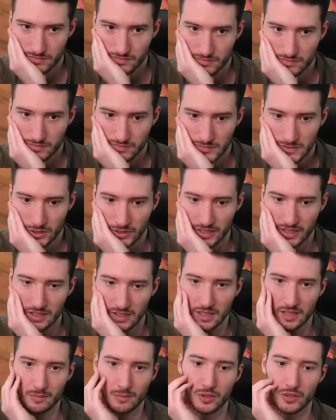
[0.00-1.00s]
Now they can
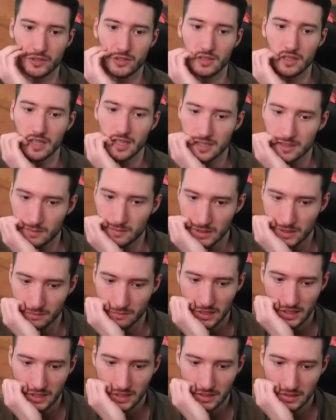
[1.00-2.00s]
like burst lightning my
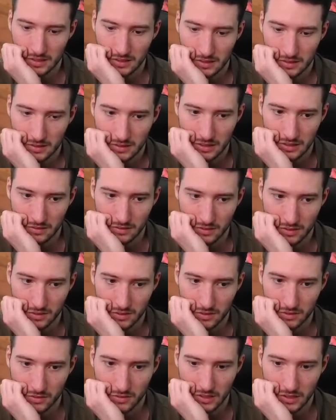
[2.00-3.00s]
mice. They don't
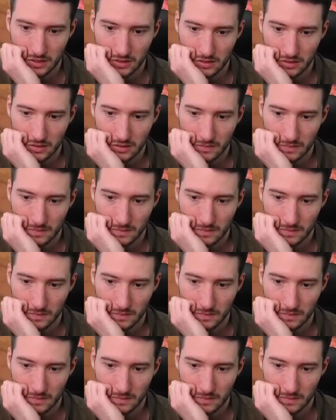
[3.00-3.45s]
do that though.